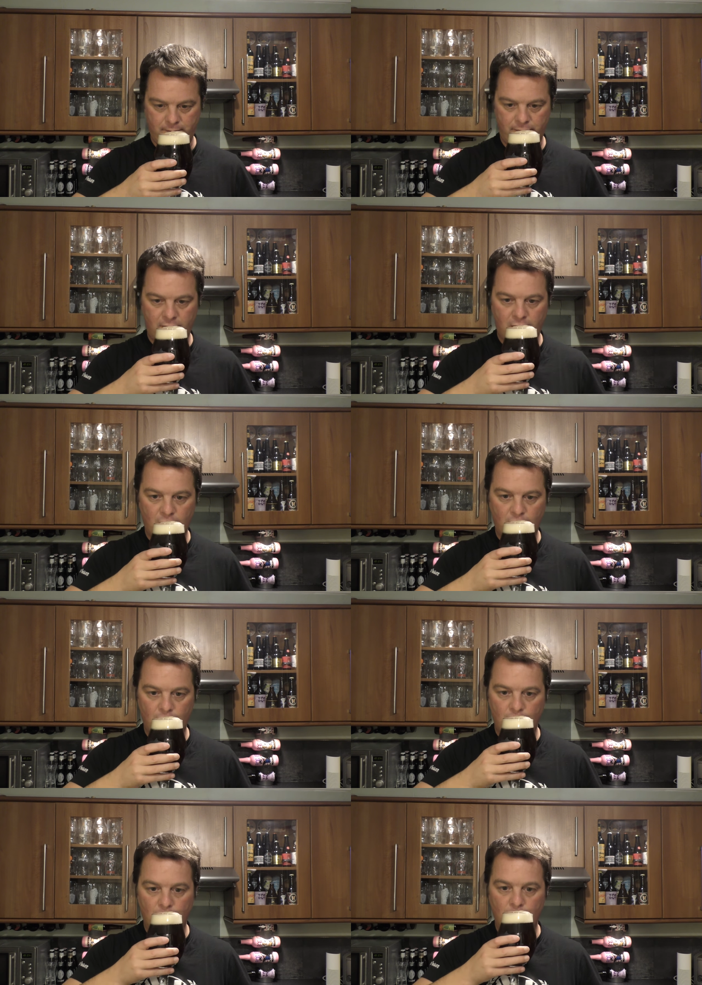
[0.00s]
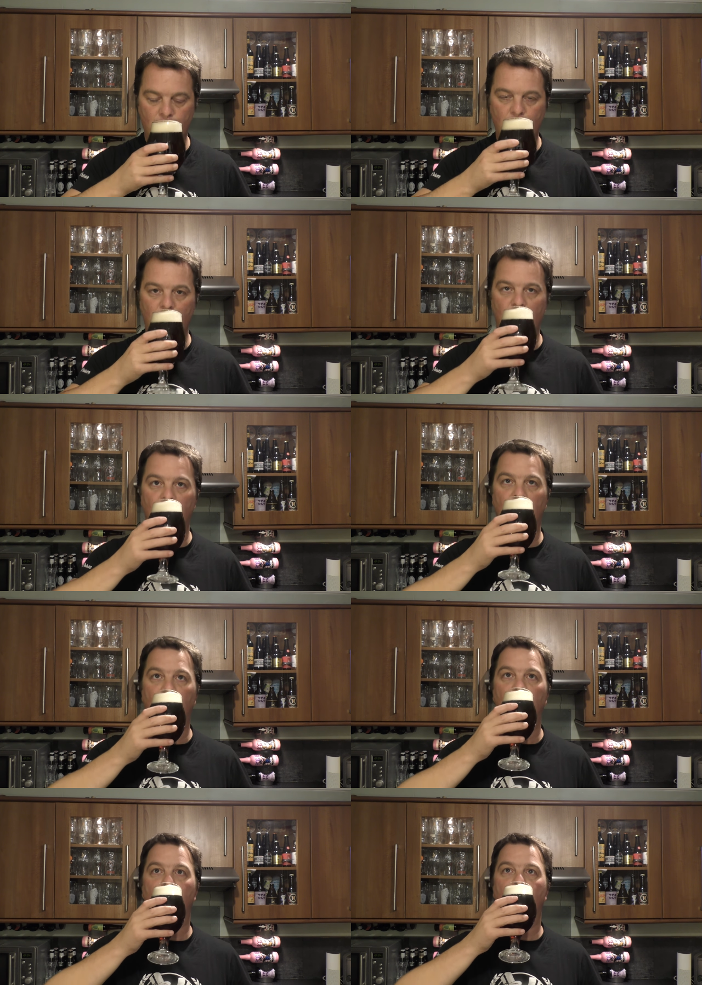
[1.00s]

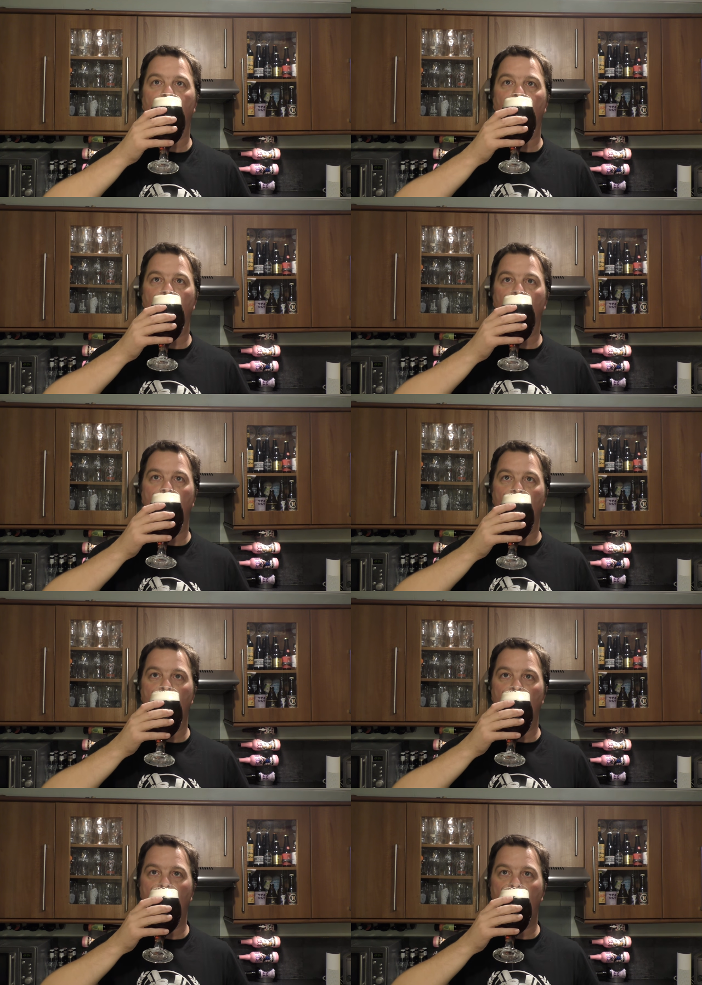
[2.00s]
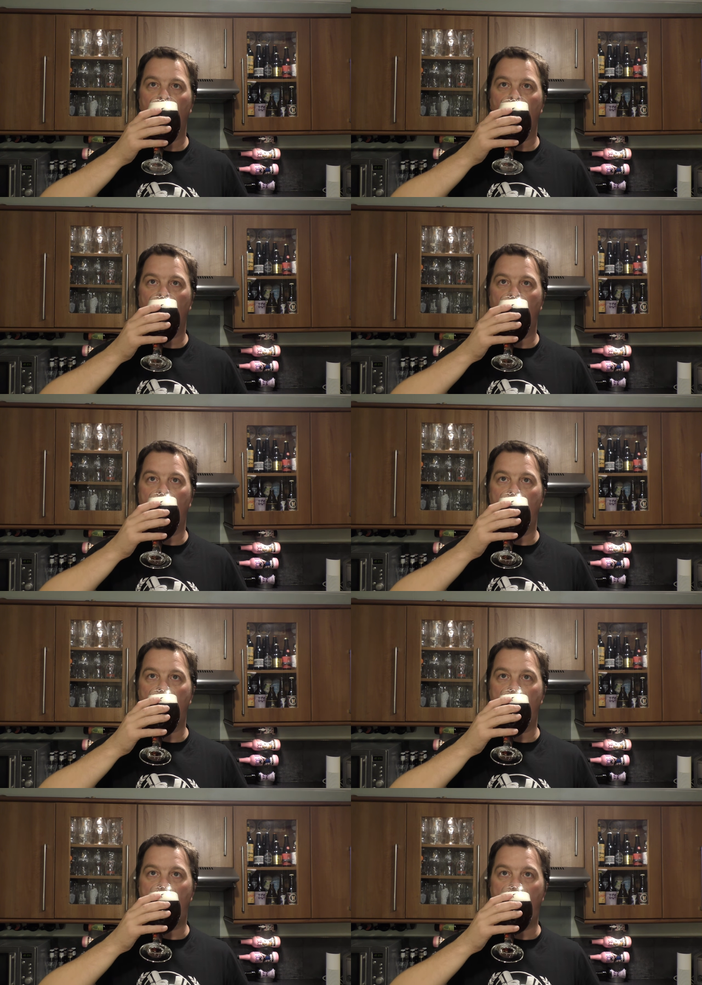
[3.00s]

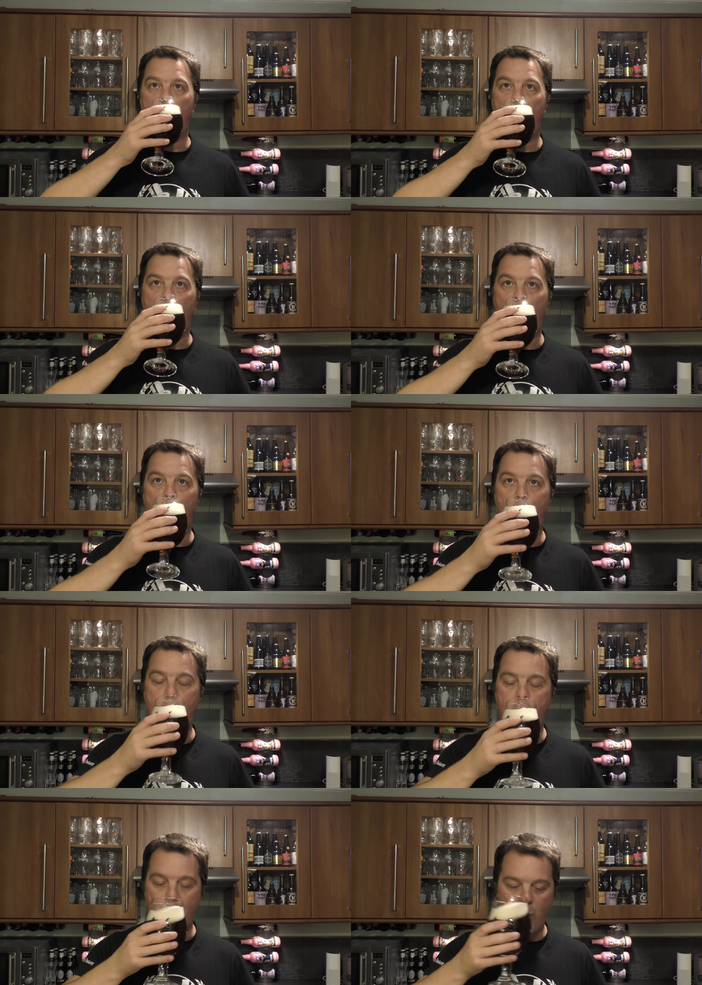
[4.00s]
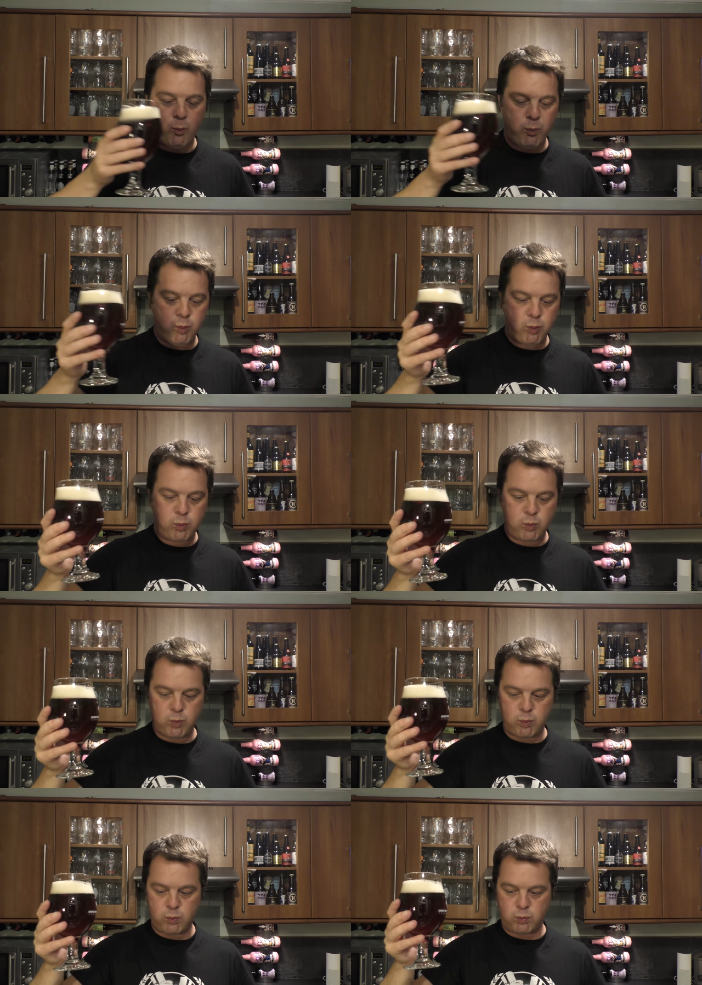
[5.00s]

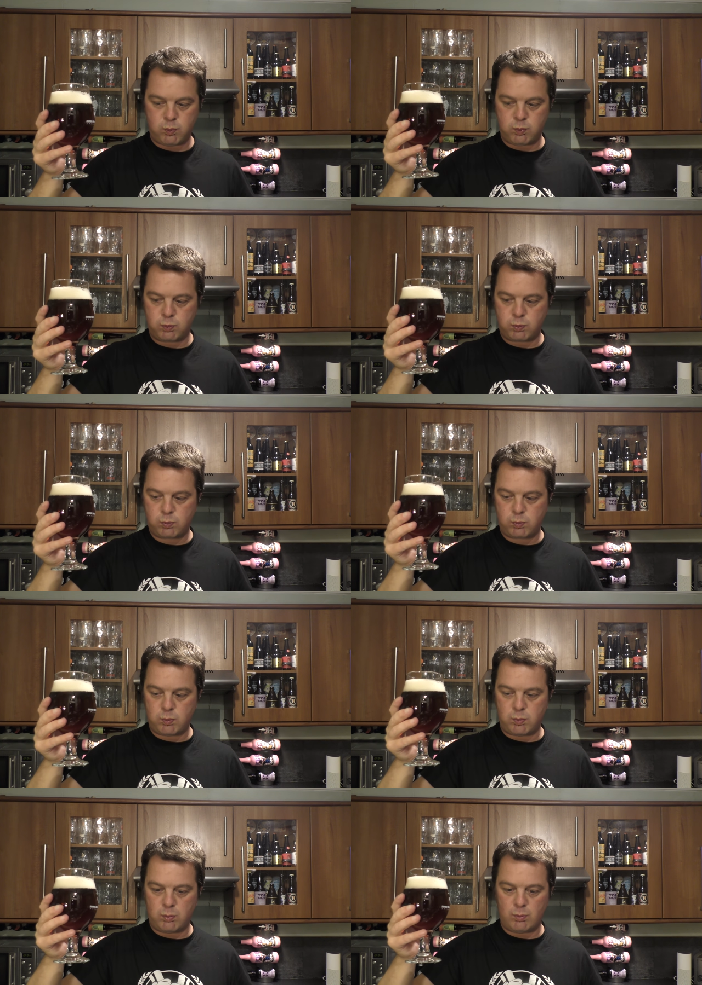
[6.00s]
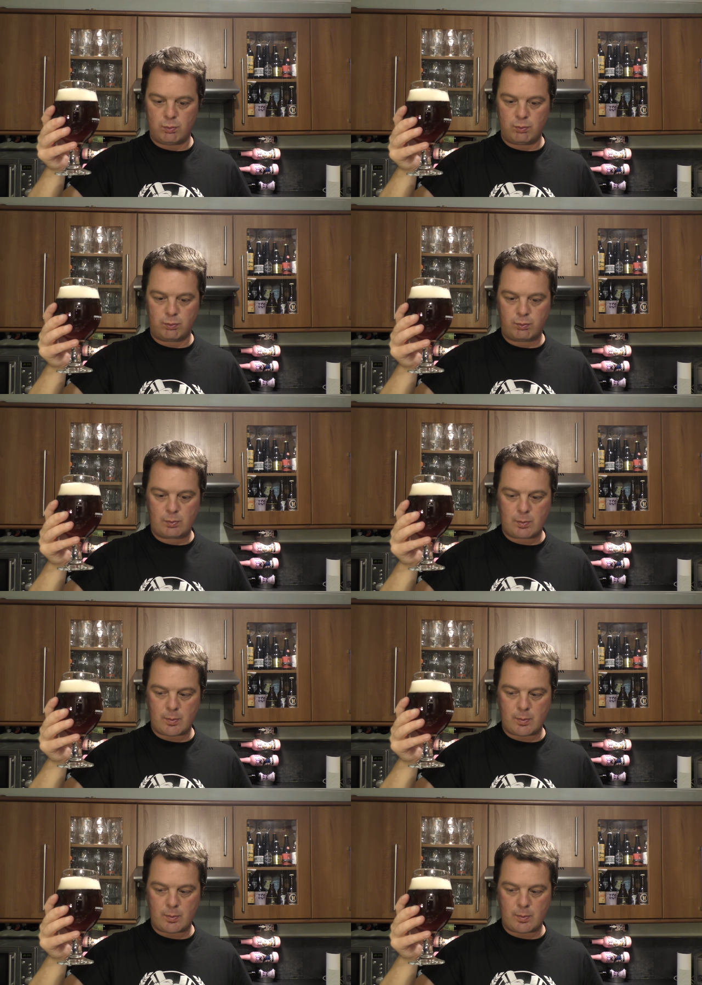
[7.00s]
[no speech]